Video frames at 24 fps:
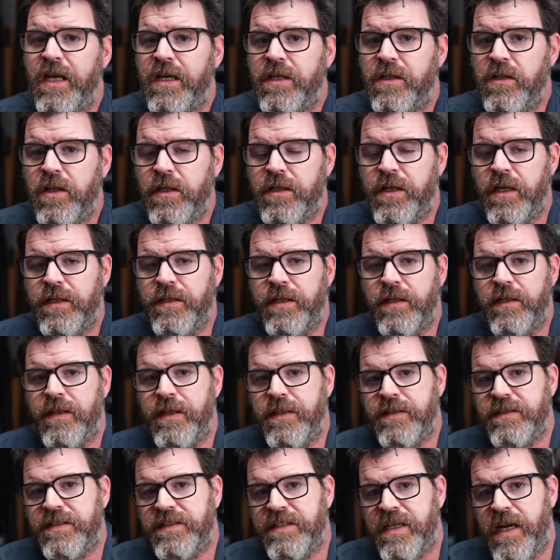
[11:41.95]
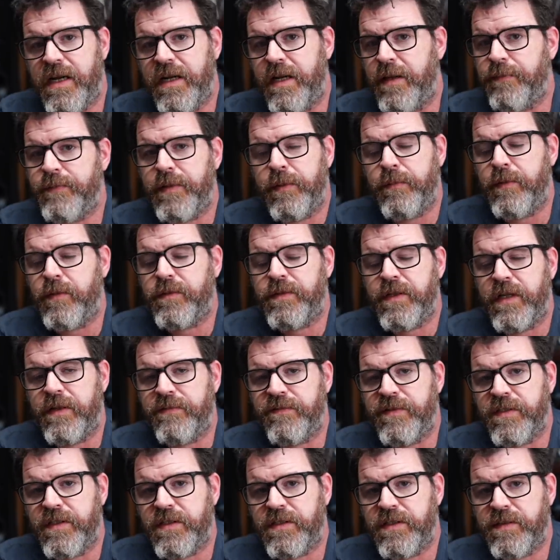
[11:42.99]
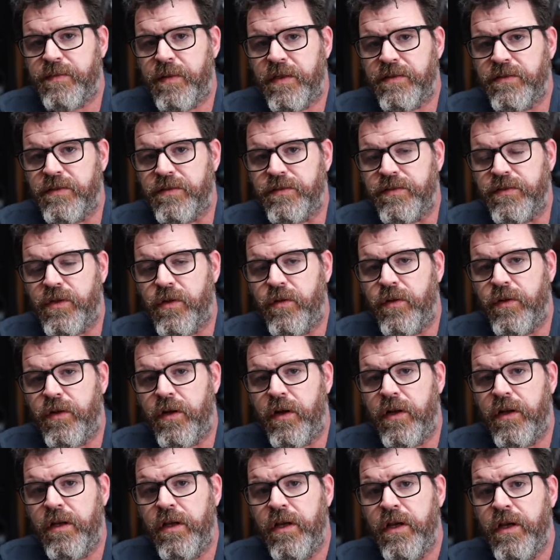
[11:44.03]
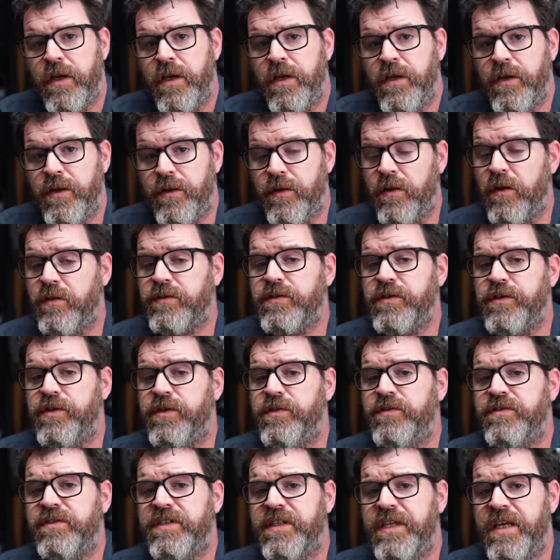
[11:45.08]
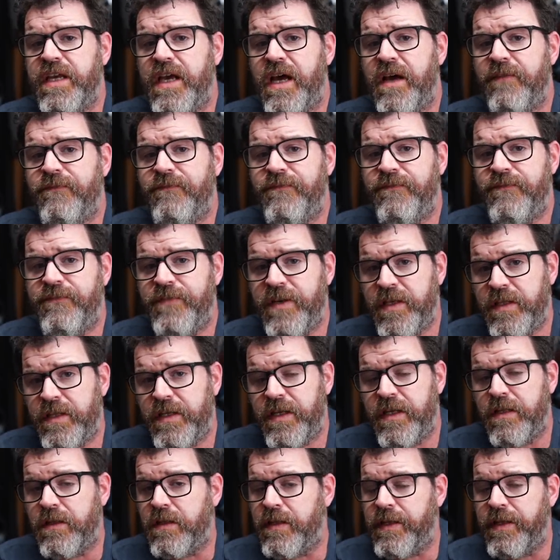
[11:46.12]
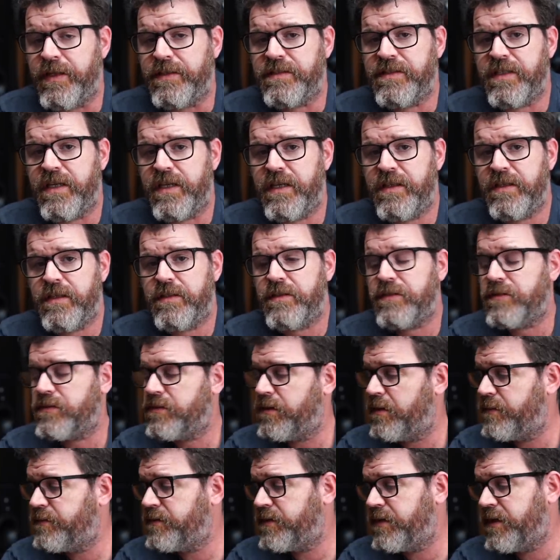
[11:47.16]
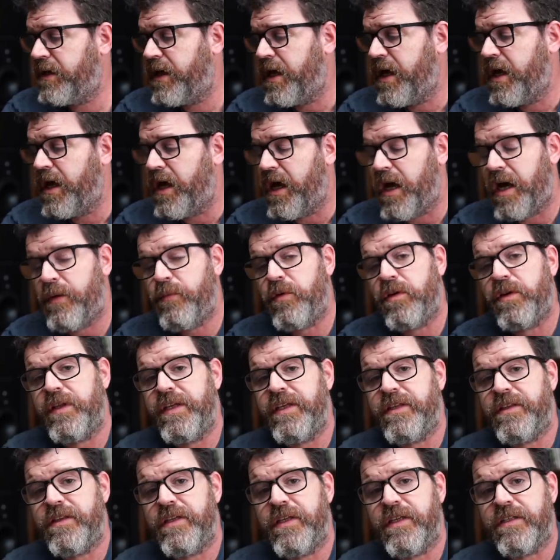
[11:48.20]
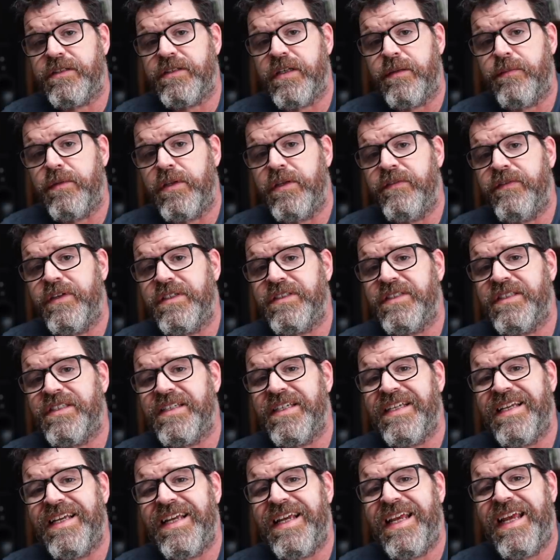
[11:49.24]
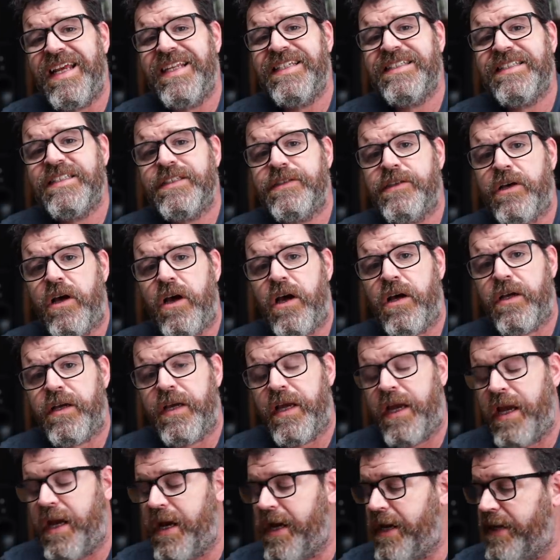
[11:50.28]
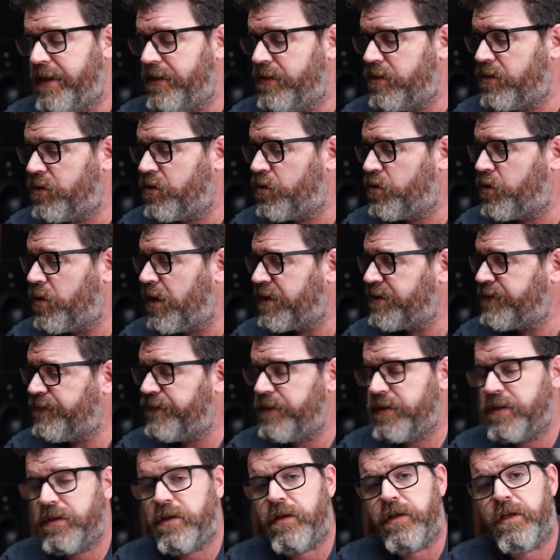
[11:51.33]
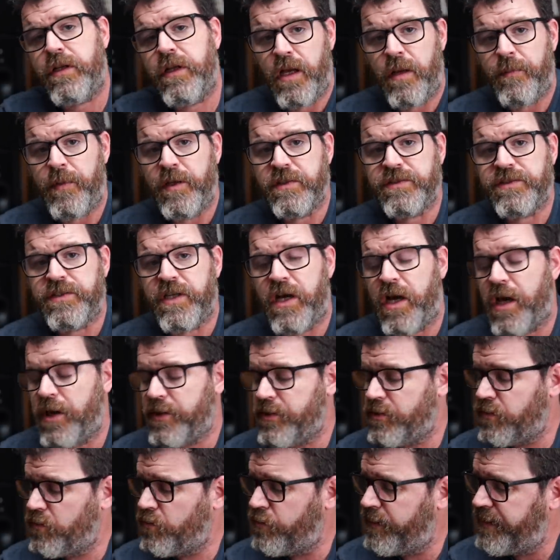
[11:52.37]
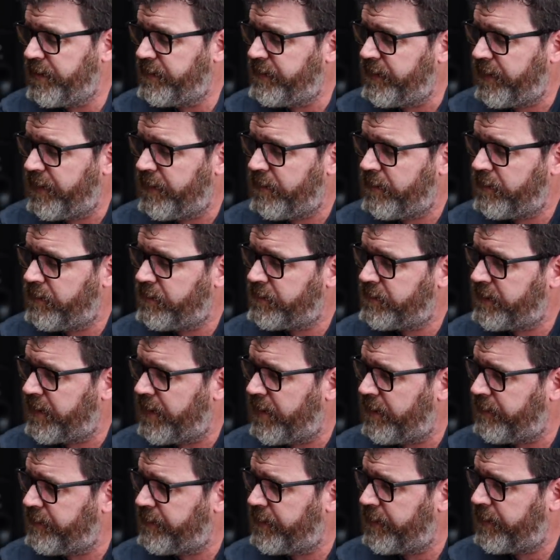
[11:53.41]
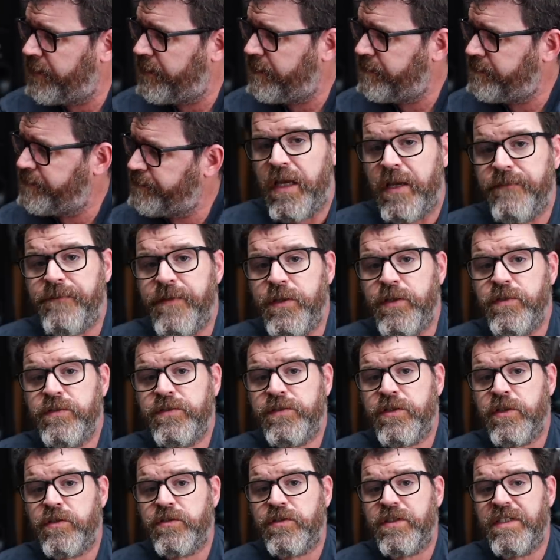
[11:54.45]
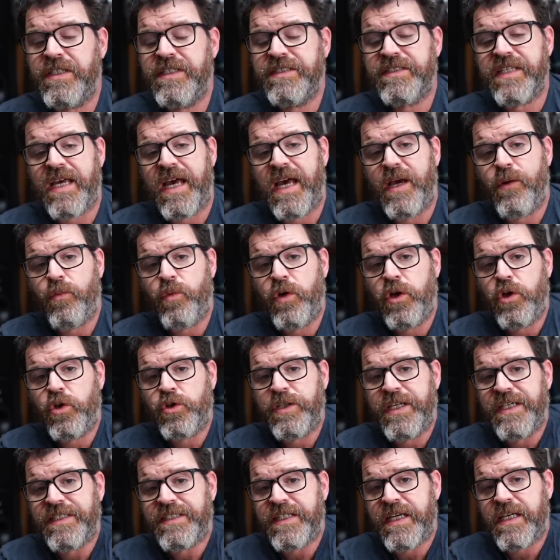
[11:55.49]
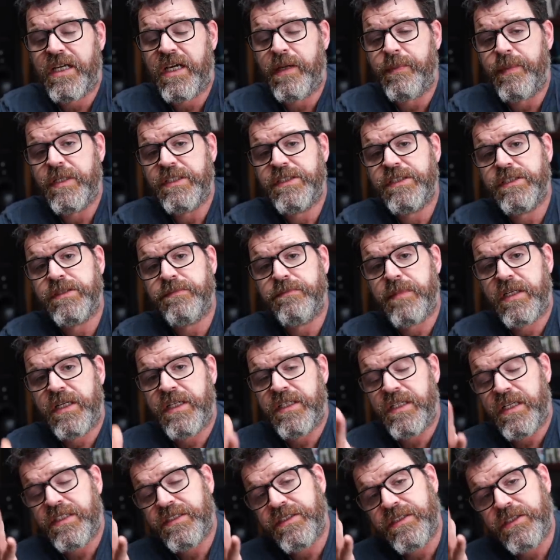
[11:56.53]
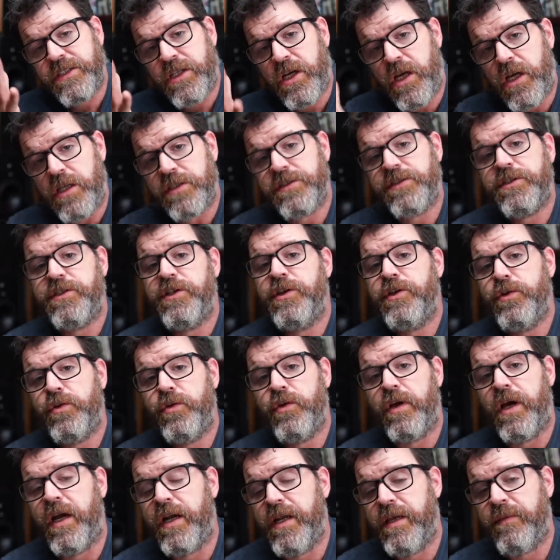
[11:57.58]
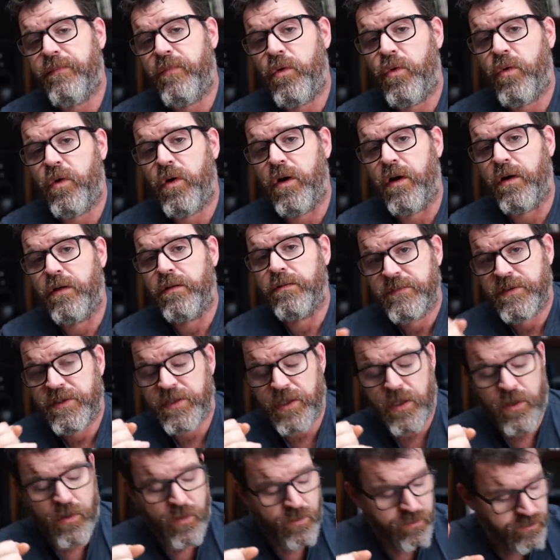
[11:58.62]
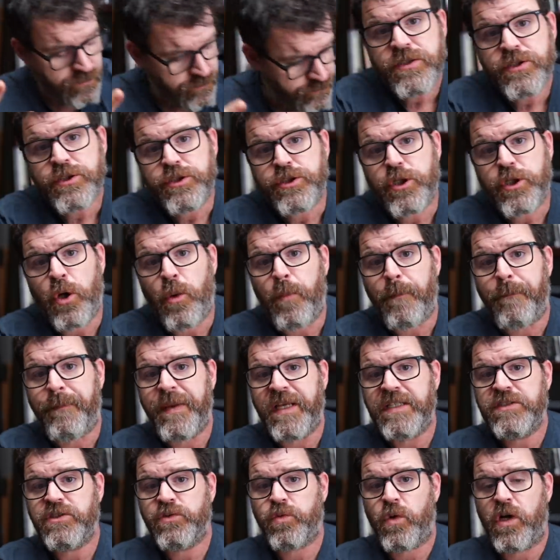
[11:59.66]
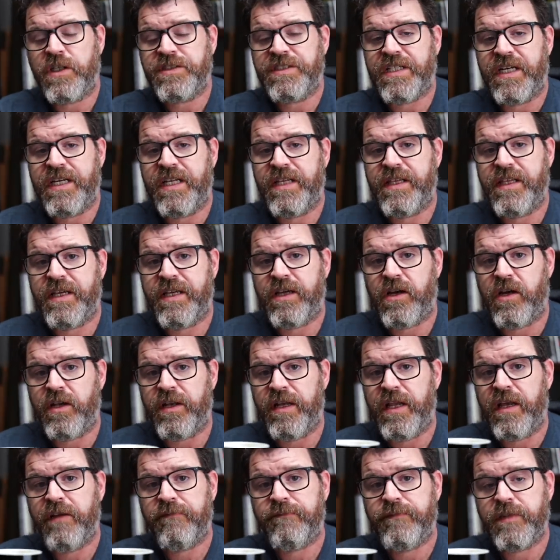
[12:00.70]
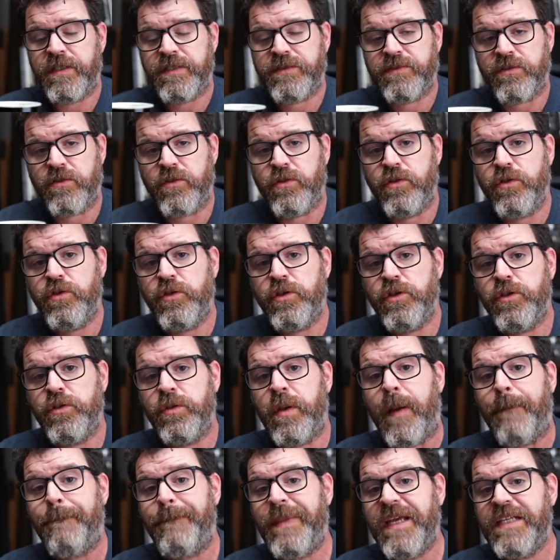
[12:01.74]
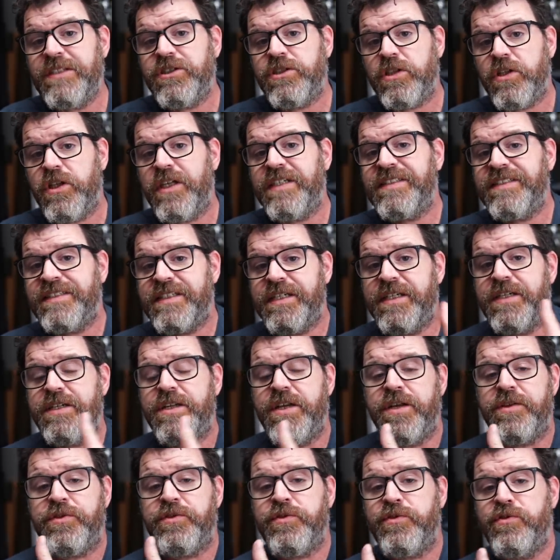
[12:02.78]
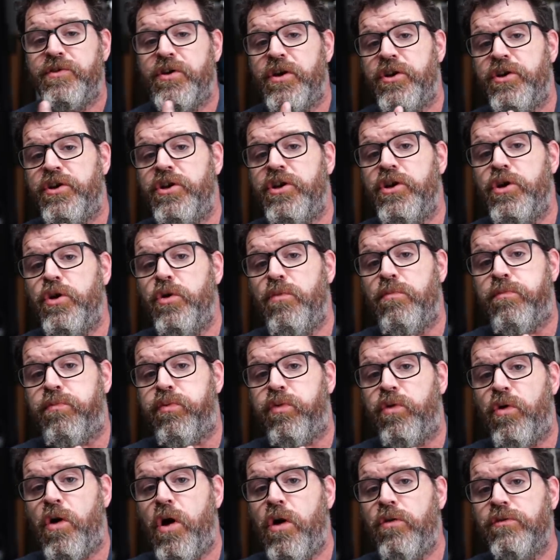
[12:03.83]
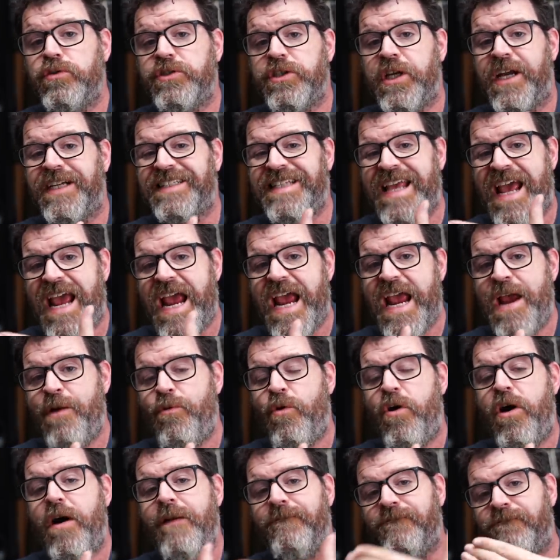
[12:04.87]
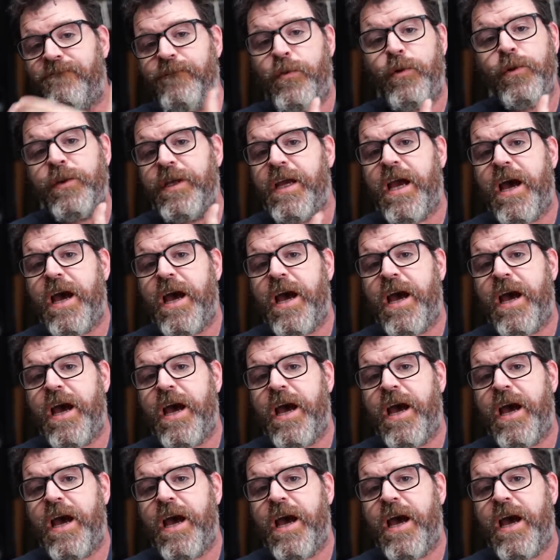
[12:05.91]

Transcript: Click on the link, sign up. They both have specials going on. You can also use the affiliate links in the description. I will link this, I believe it's in stock at Crutchfield, amongst other retailers out there. If you use those links, I will get a commission, but it doesn't cost you any more. So don't binge watch anything on Netflix or Hulu. Binge listen through your new Pro-Ject A1 fully